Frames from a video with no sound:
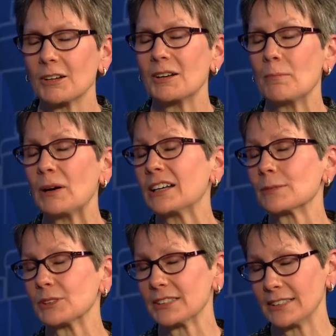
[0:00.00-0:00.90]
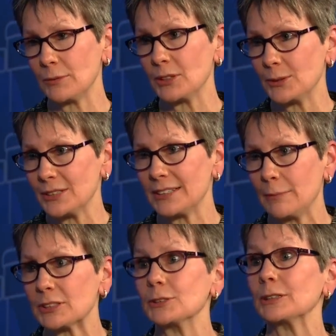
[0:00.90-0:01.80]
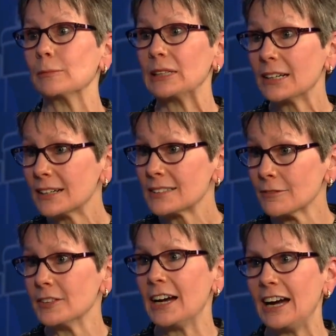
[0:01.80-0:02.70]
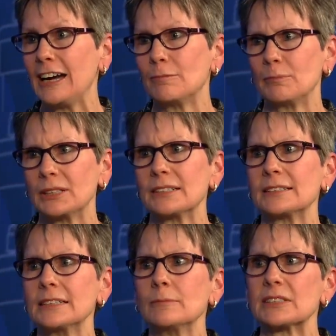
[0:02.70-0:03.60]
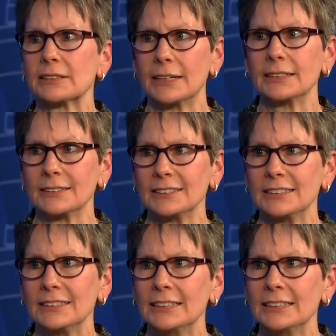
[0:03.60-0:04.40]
Impossible to say whether it's absolutely because of that, but it seems likely.